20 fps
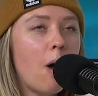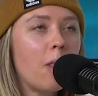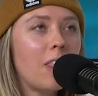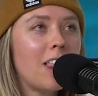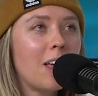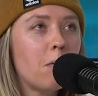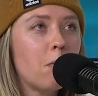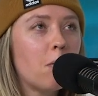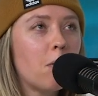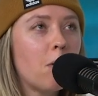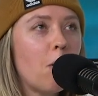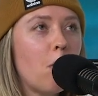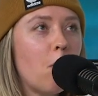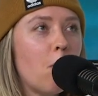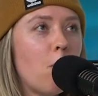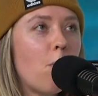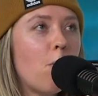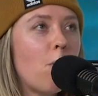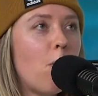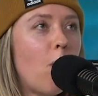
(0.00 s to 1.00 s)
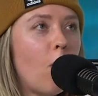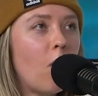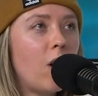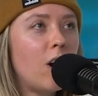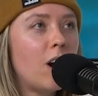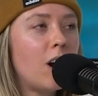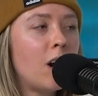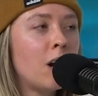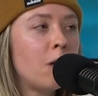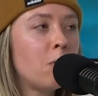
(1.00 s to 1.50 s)
like
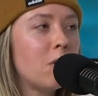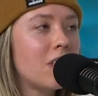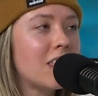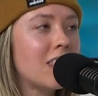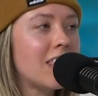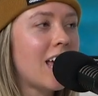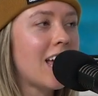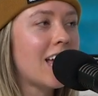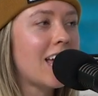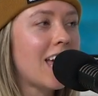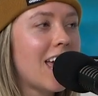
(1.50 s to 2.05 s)
warm with like